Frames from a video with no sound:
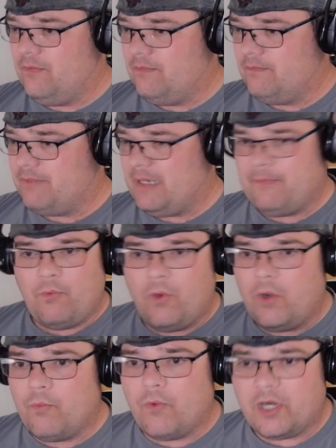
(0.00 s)
people
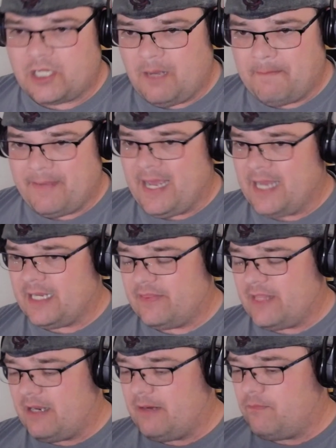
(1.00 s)
wouldn't want to come back,
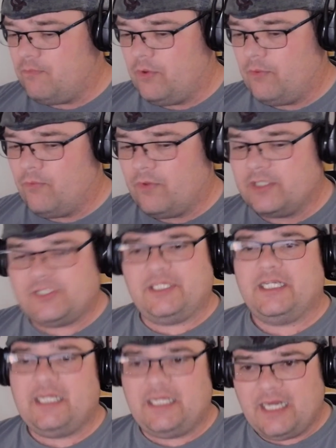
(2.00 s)
and they wouldn't want to
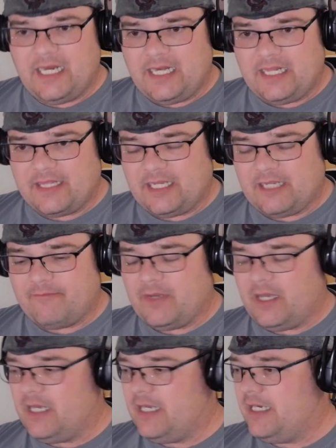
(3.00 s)
see anything of
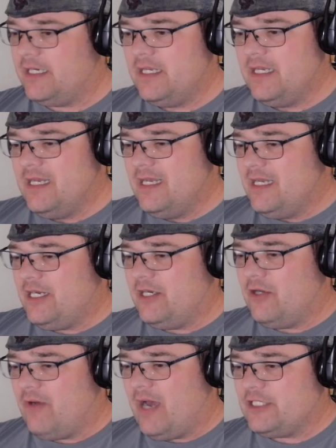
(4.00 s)
mine. And
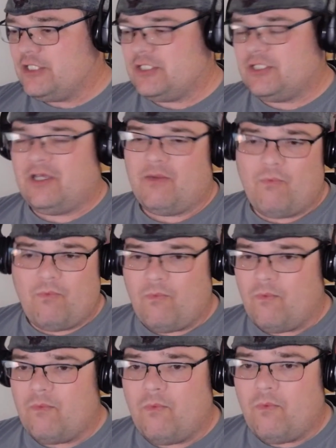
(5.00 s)
I just thought,
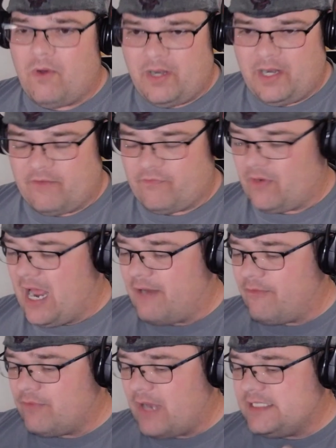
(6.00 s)
whatever.
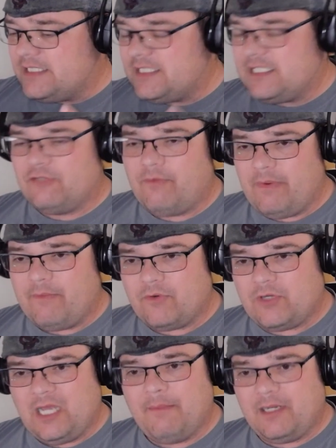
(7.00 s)
I still
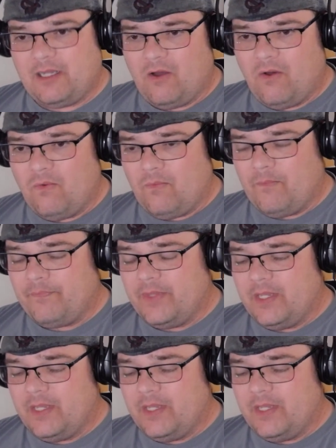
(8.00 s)
remember coming home